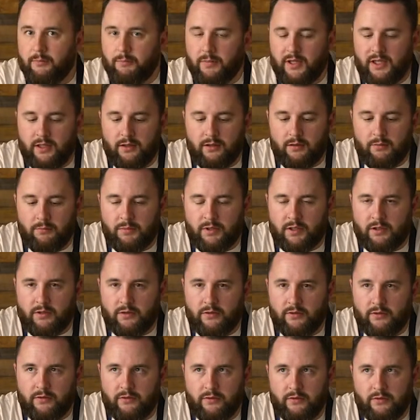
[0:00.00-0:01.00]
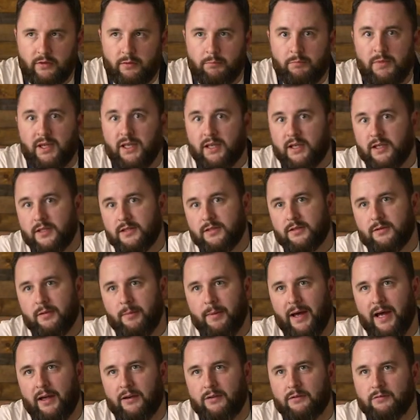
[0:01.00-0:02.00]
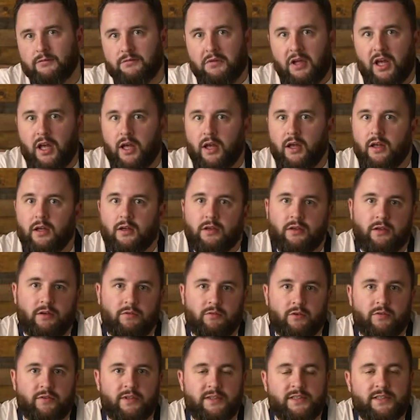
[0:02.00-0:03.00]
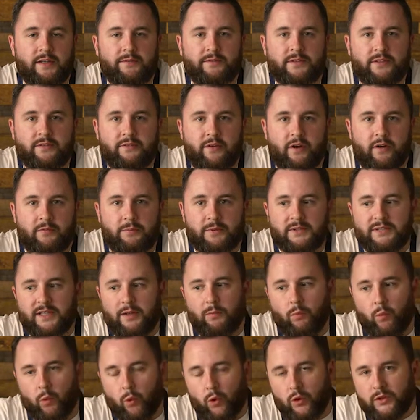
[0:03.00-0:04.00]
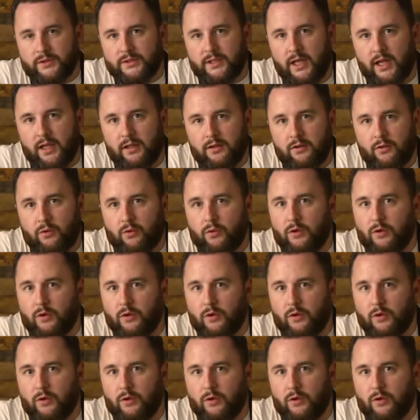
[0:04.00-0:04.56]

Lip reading: the meat, because meat is about roughly 75% water.